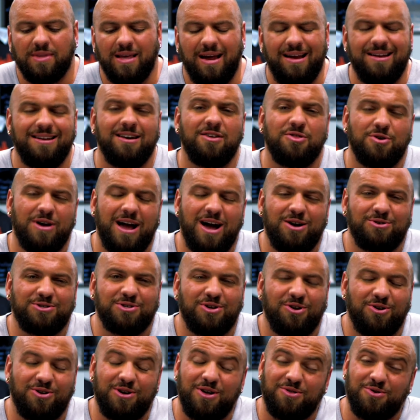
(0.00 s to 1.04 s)

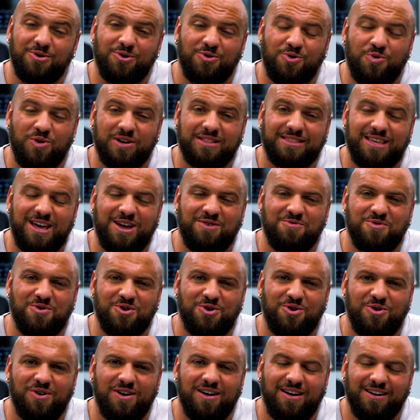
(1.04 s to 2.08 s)
Another quick thing
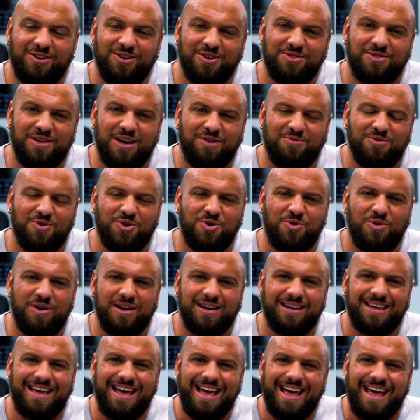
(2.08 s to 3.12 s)
real
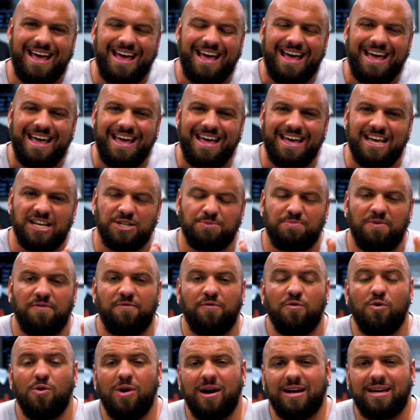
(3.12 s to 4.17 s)
quick is
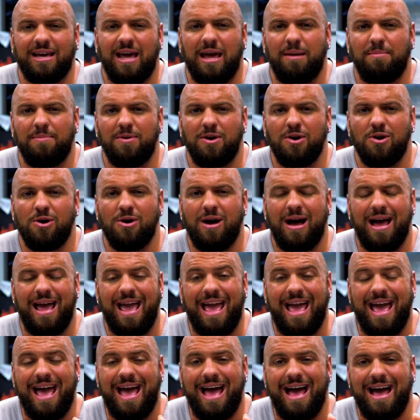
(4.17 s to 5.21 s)
before I came here, I
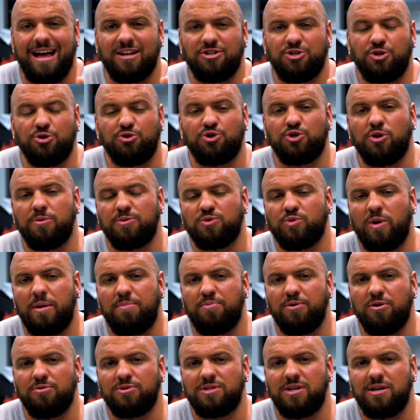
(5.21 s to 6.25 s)
had 2 scoops whey
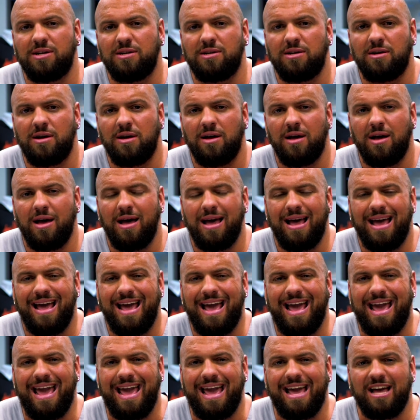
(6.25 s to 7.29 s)
protein
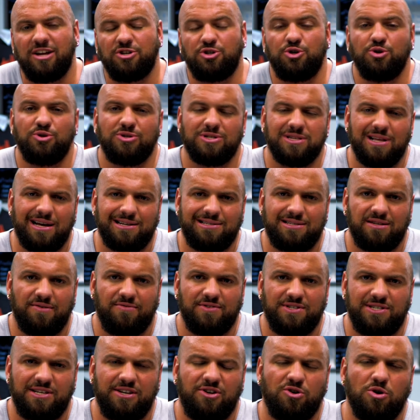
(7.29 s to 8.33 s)
and 2 slices
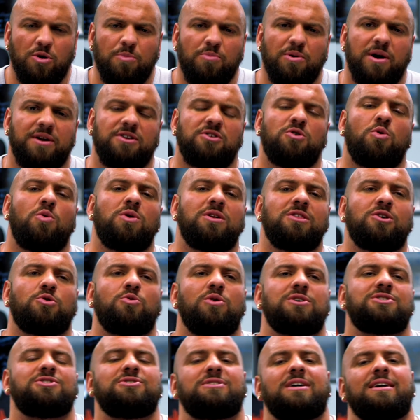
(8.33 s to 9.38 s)
of Ezekiel bread. One of the
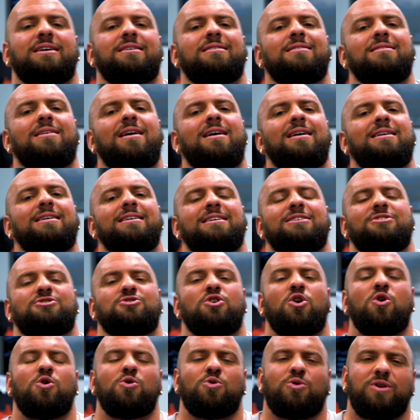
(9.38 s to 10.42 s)
questions I get a lot
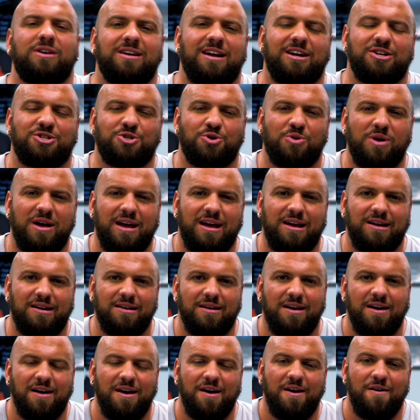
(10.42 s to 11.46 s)
is, oh, can I
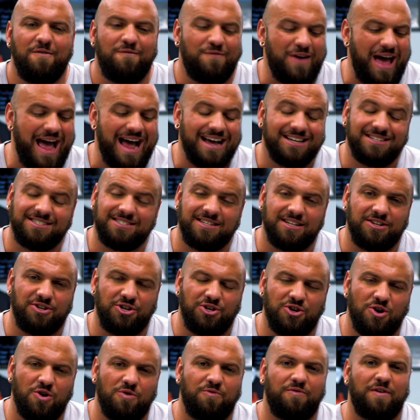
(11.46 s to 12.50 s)
train fasted,
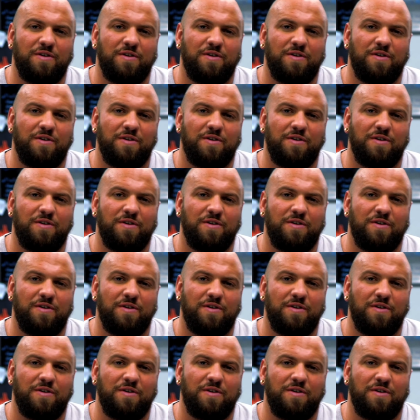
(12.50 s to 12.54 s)
can